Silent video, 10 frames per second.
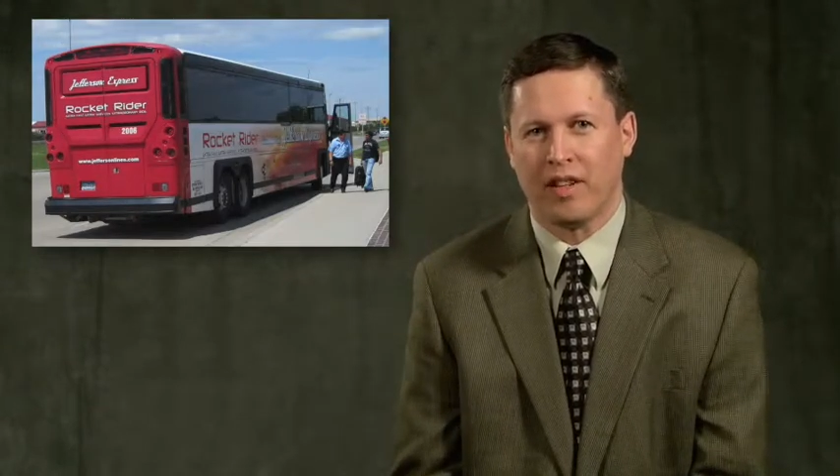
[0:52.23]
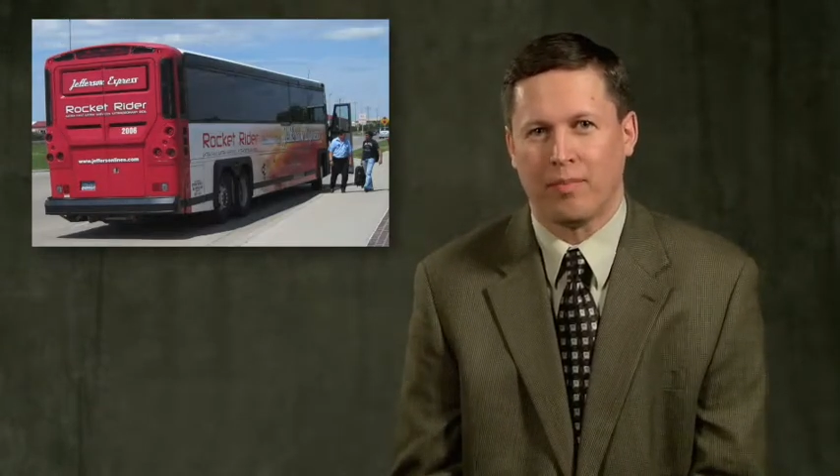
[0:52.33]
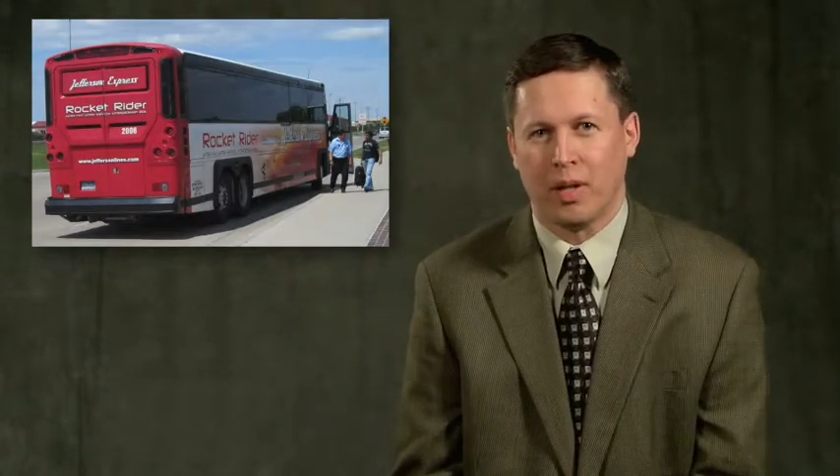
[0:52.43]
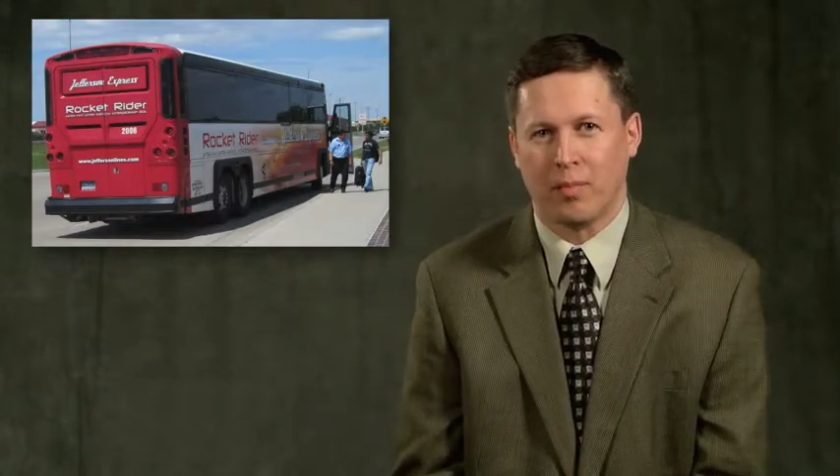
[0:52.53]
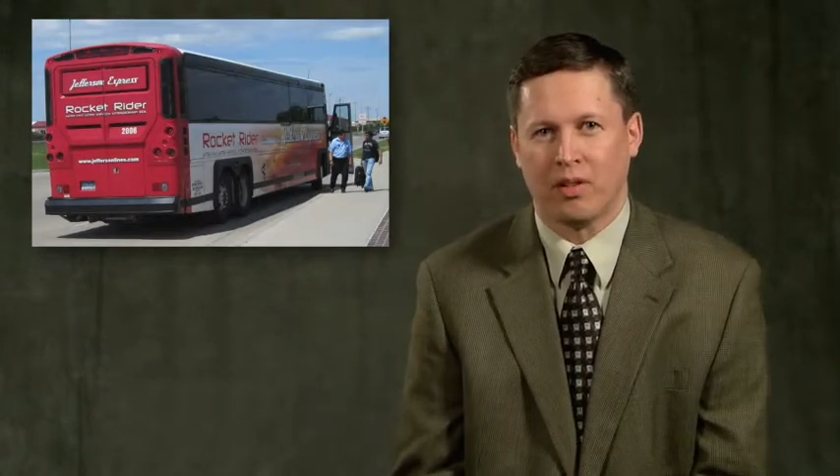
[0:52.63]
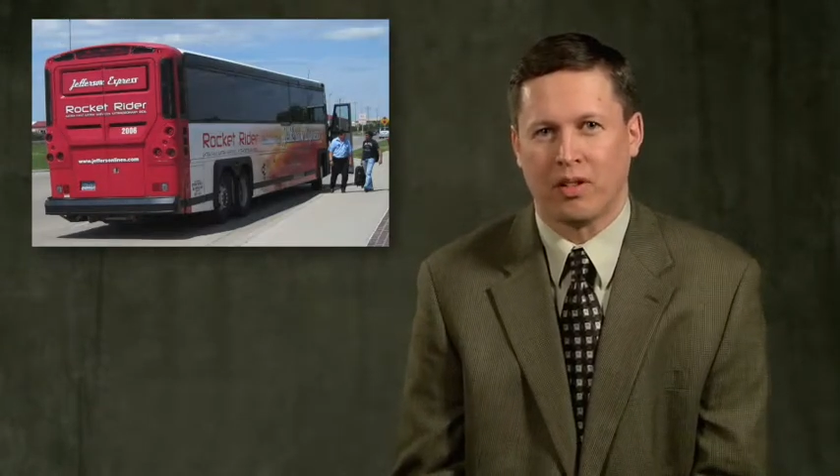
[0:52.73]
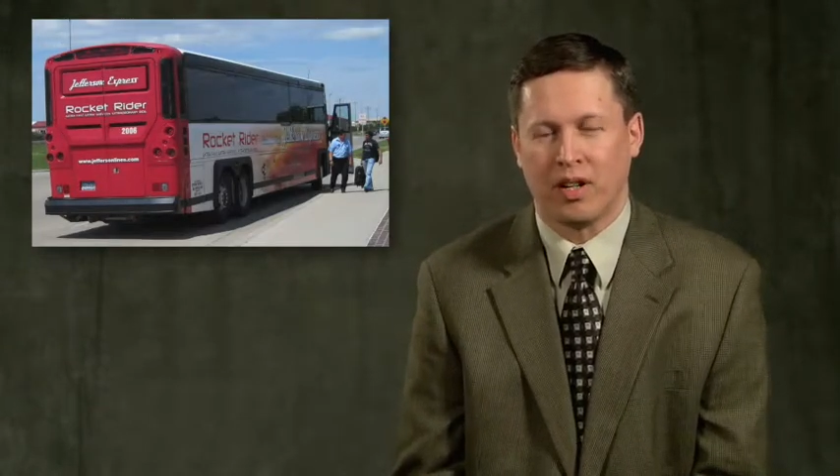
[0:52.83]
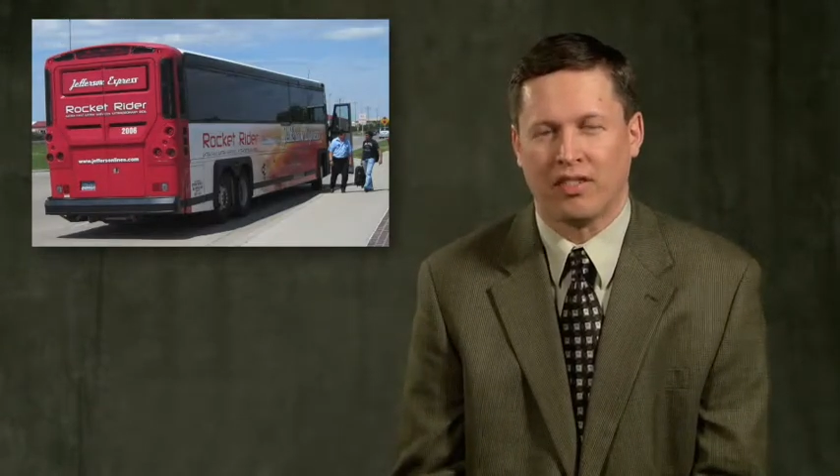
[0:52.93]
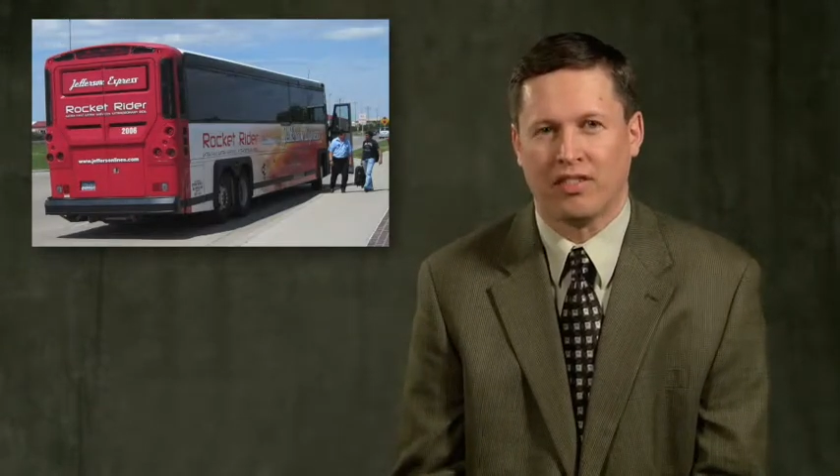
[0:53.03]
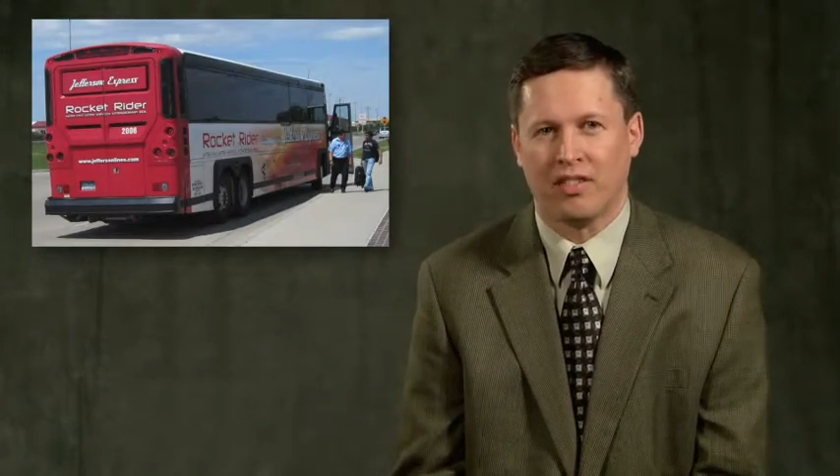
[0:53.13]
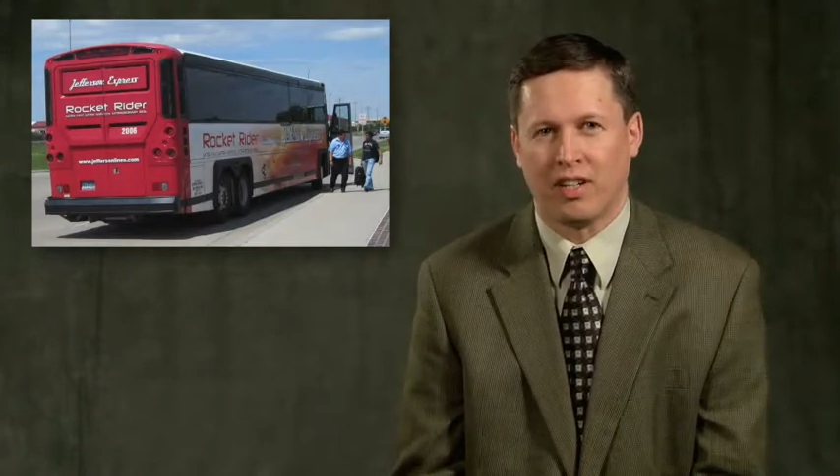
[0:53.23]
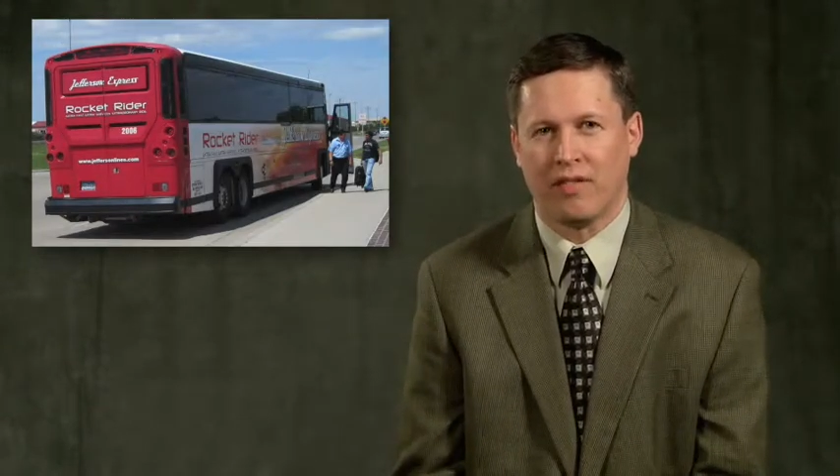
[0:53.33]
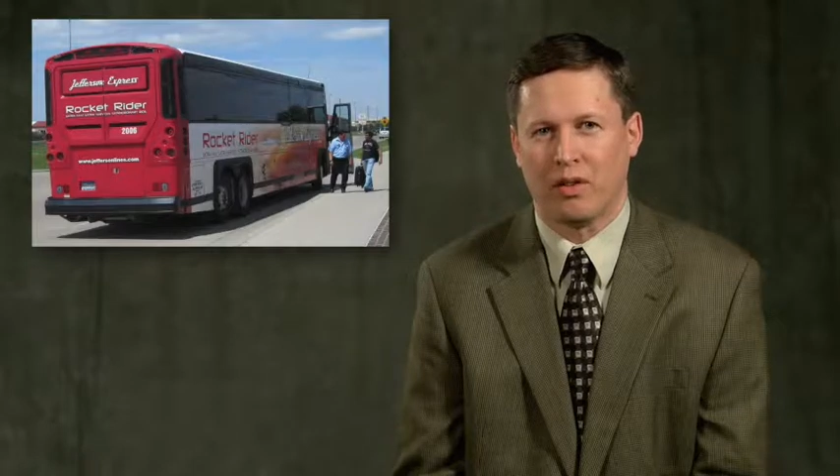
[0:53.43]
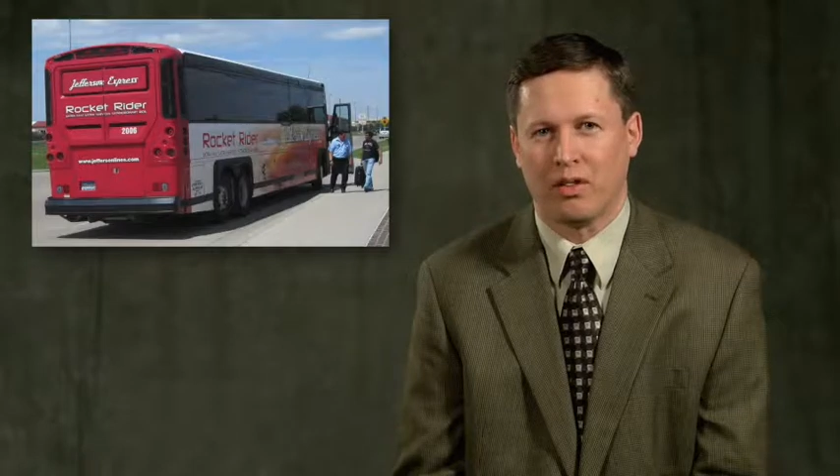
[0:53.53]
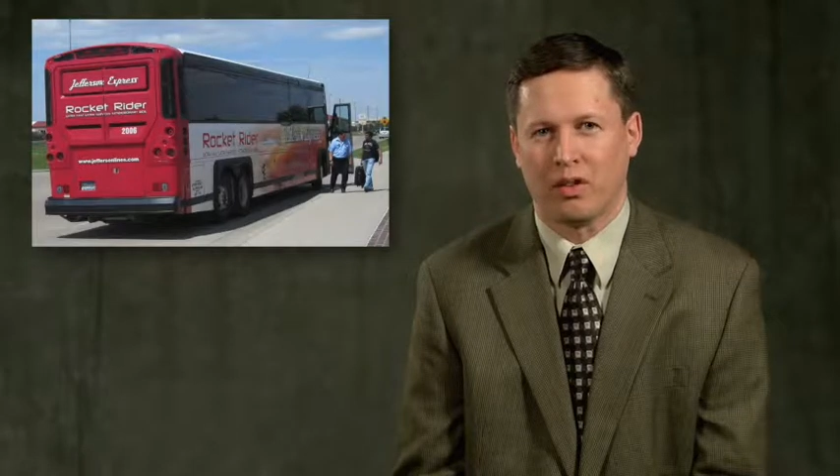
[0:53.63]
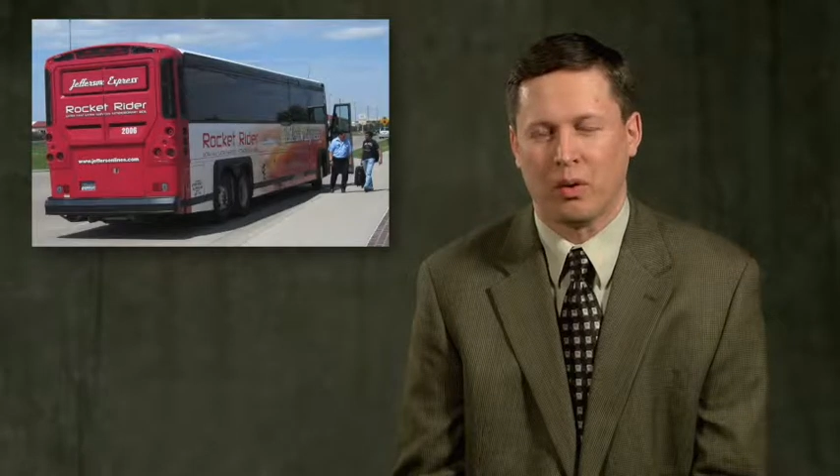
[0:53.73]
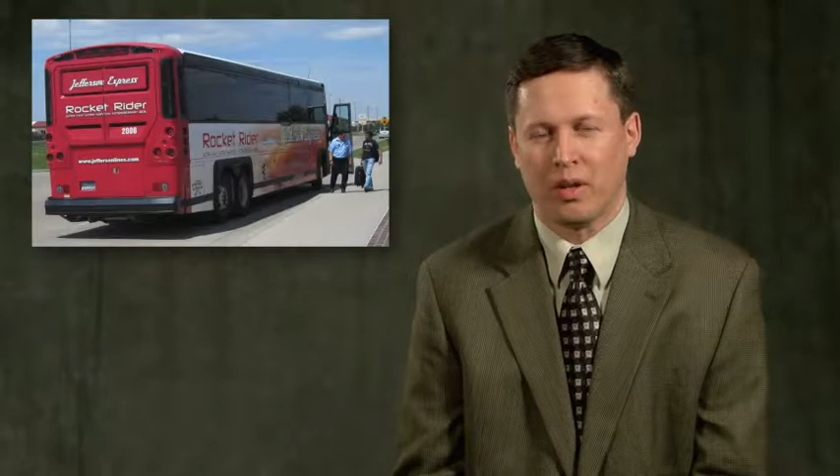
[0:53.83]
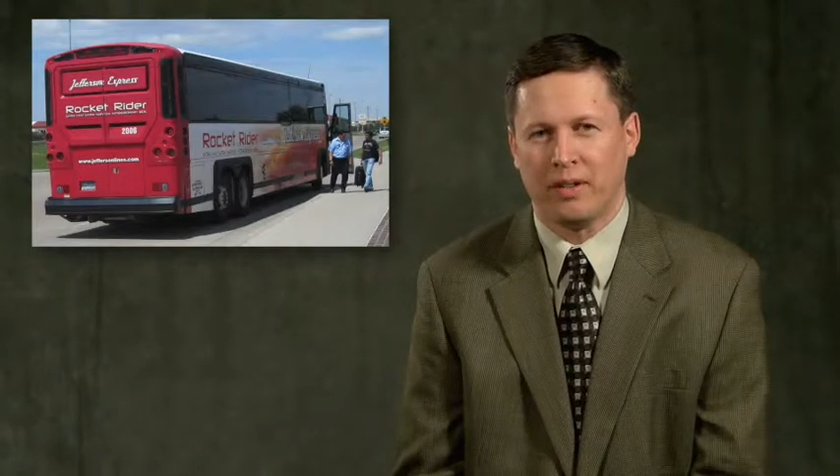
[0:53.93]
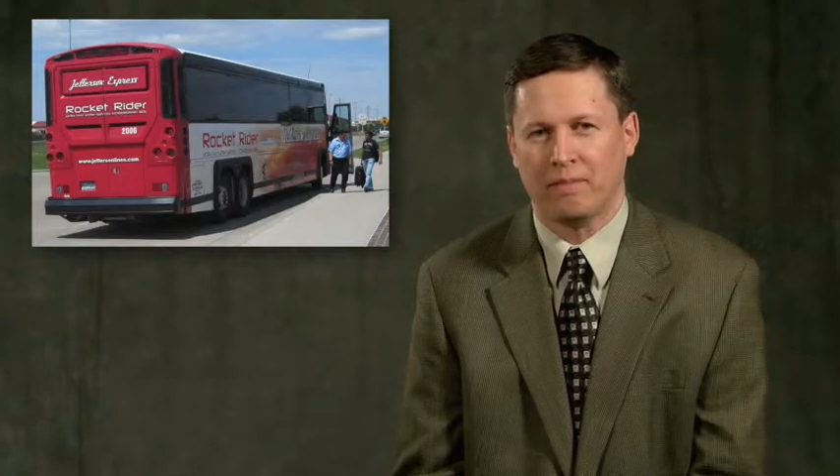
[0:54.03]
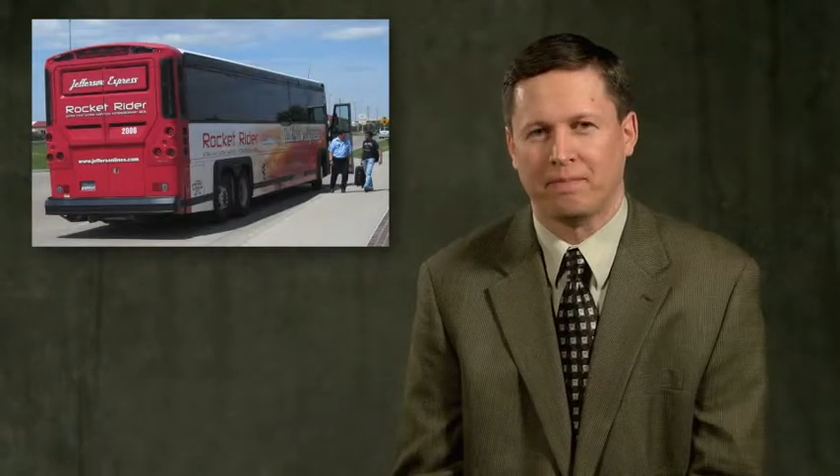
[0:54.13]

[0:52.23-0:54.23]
of people across the state of North Dakota.